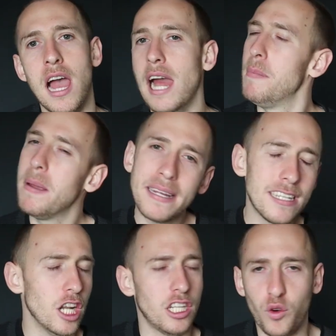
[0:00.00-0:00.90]
And maybe
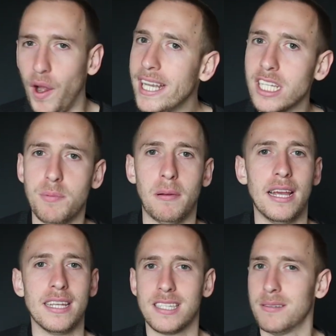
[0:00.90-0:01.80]
it's not the greatest
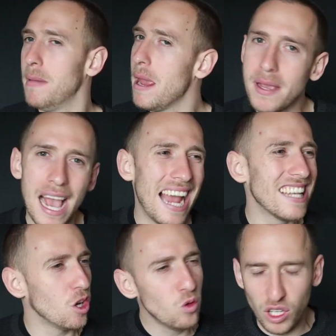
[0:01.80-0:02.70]
place. Maybe I
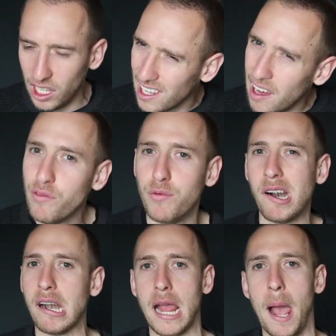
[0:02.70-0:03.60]
don't love
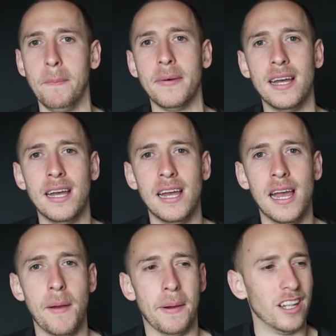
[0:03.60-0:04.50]
where I am.
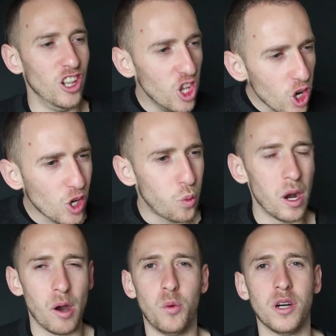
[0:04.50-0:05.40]
But look
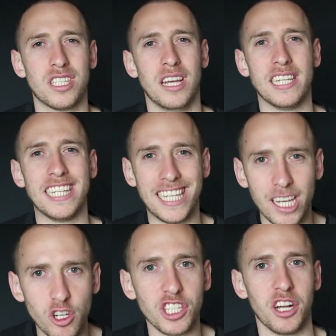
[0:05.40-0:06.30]
where I was a
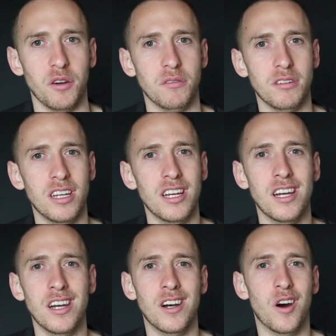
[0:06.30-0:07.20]
year ago,
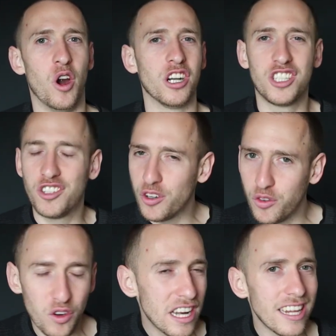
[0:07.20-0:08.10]
or
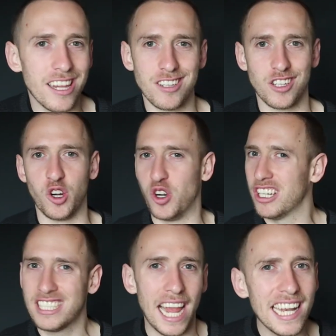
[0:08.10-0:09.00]
3 years ago,
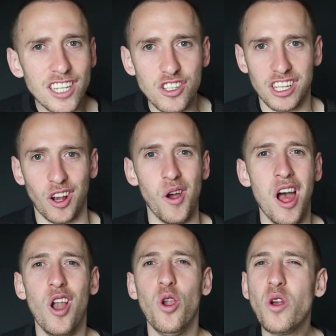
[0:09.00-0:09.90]
or 10 years ago.
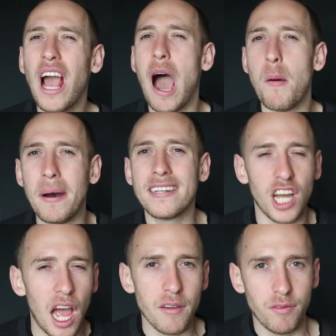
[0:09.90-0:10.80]
Look how much
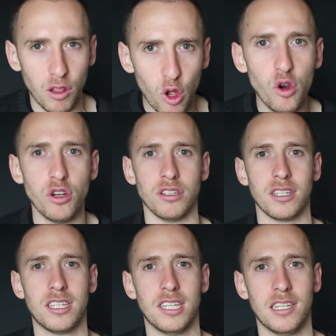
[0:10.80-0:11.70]
I've
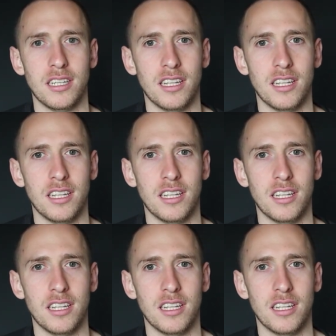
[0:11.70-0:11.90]
learned.